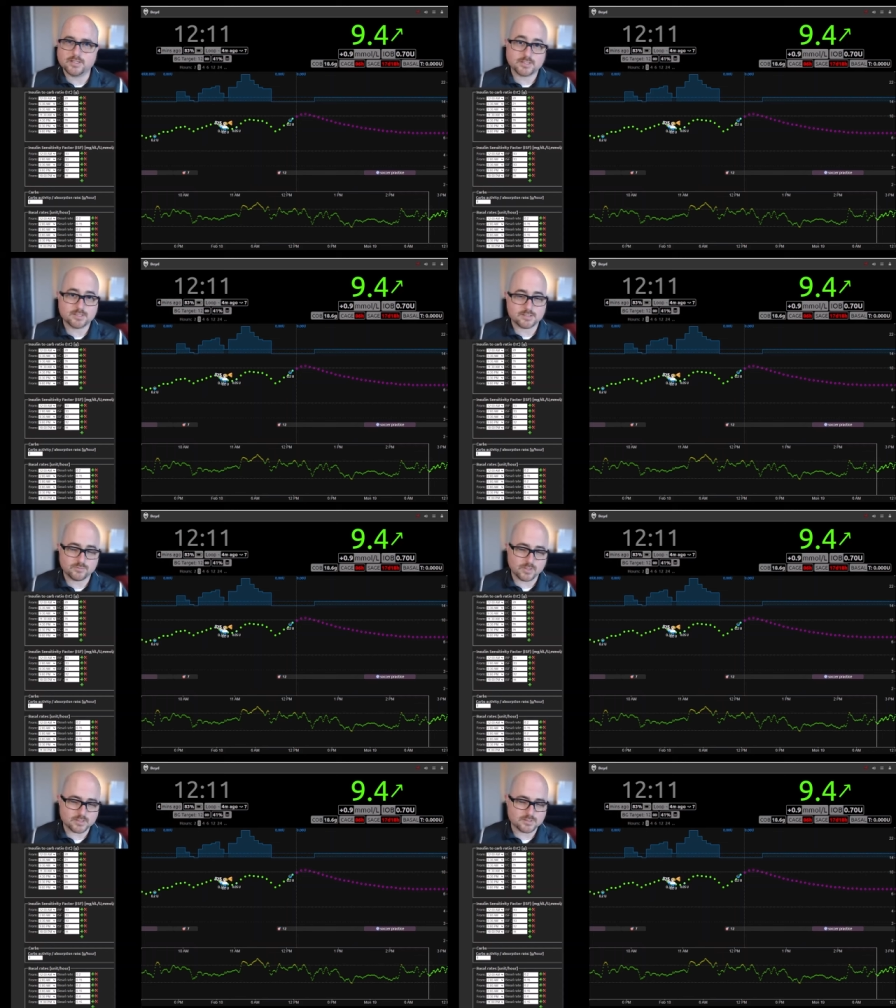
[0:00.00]
because it
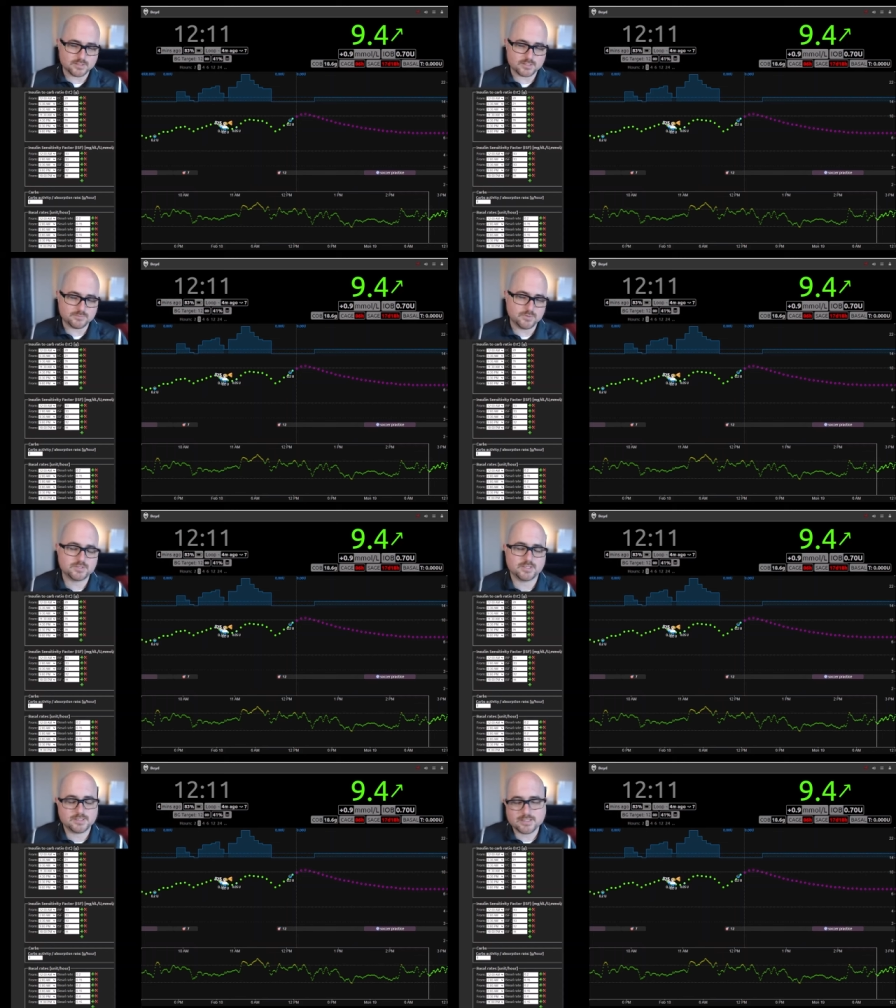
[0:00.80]
works in this most
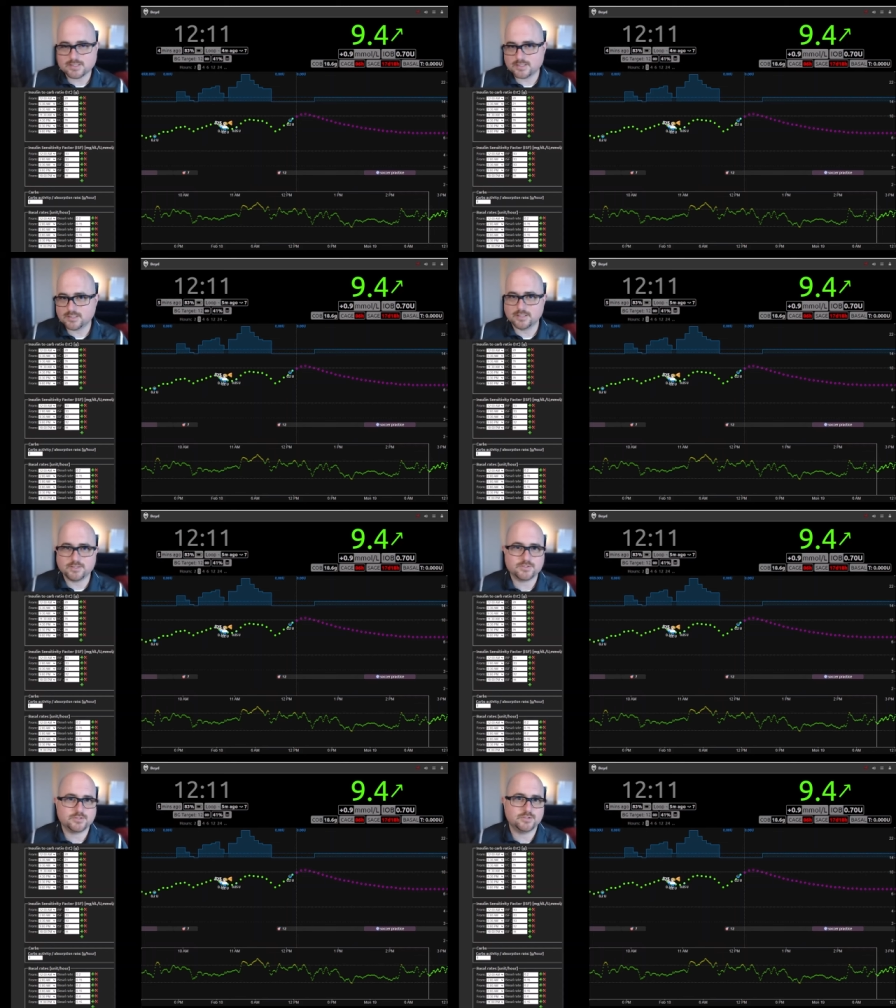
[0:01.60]
consistent and
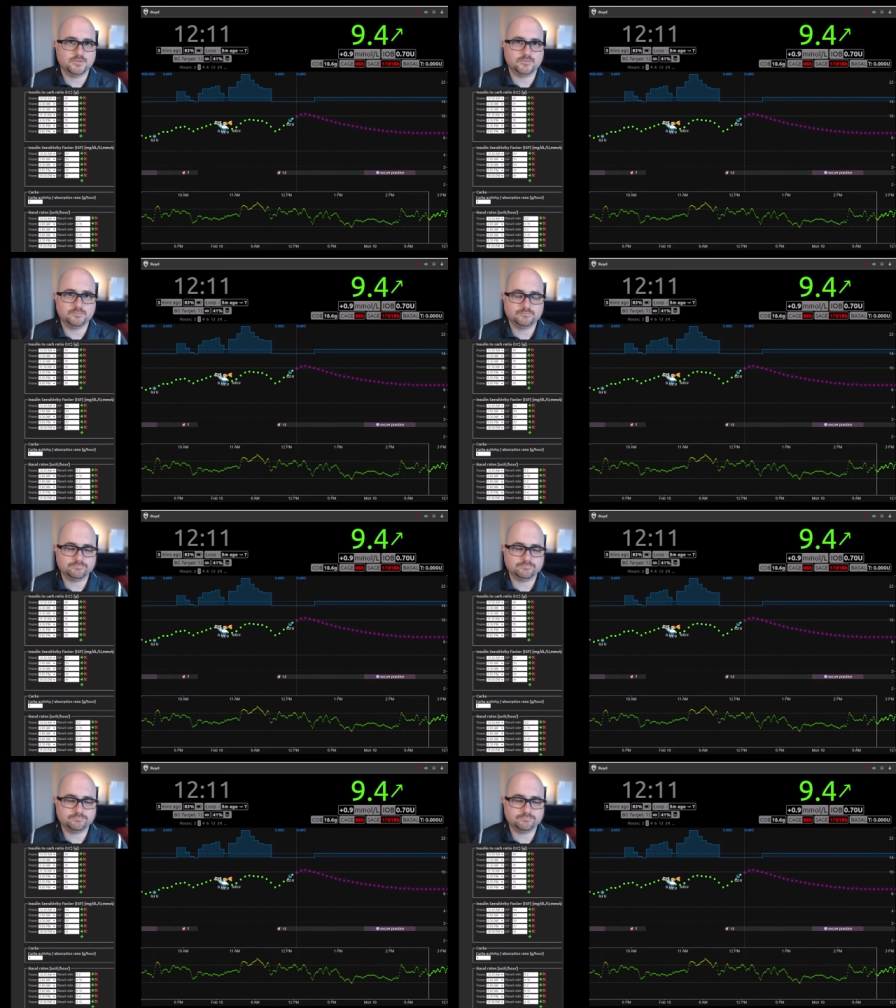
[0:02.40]
there's no,